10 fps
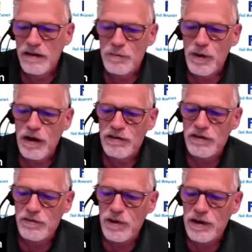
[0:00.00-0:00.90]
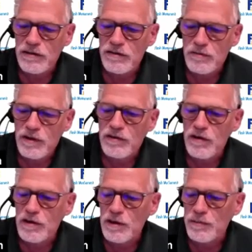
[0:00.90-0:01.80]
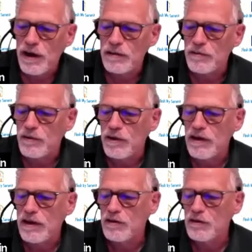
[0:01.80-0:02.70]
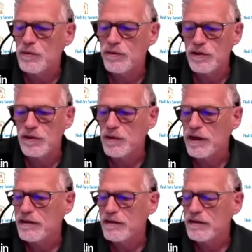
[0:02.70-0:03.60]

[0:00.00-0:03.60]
The process runs along the bottom, shrinking as we move to the right.